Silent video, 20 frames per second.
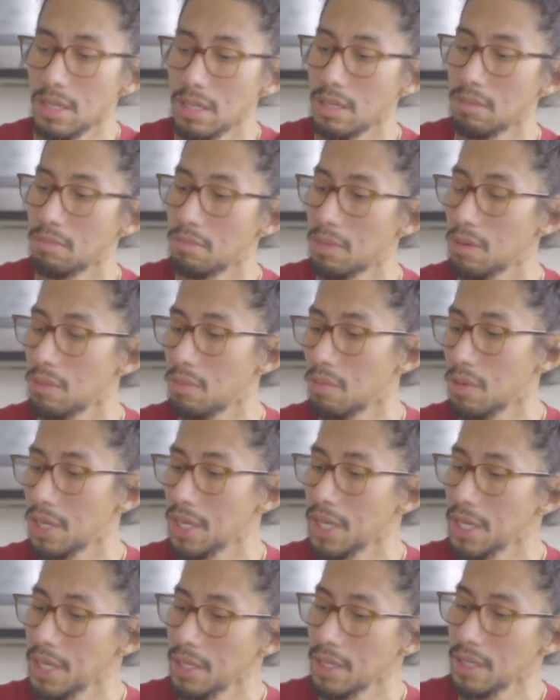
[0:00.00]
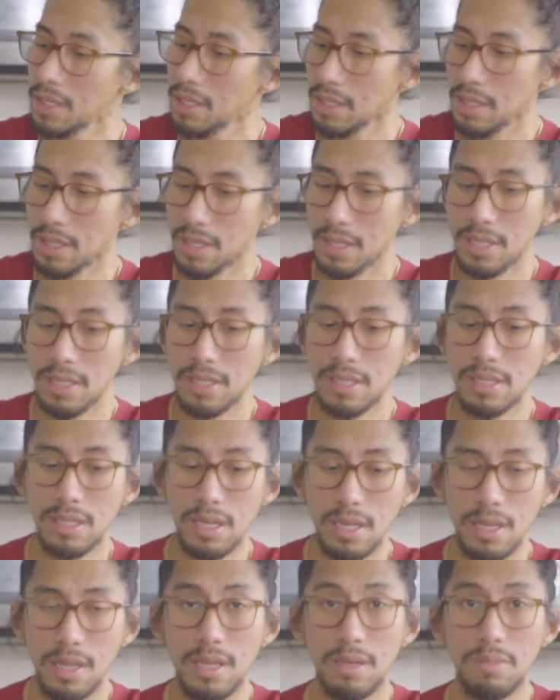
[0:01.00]
Number one
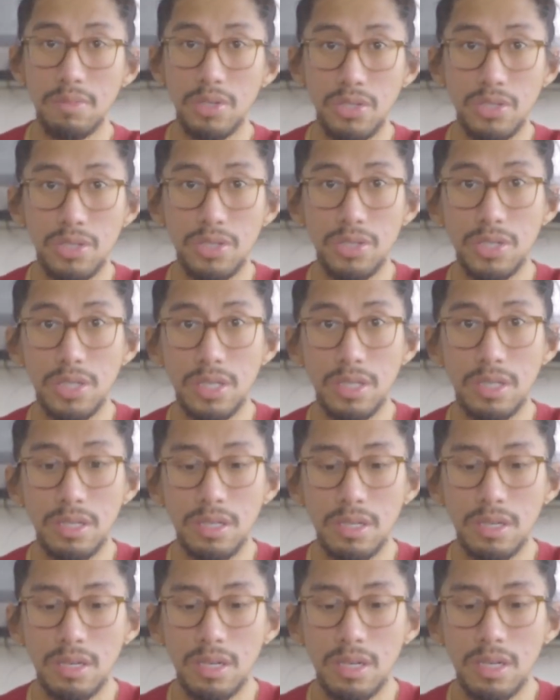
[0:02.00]
is the Magician.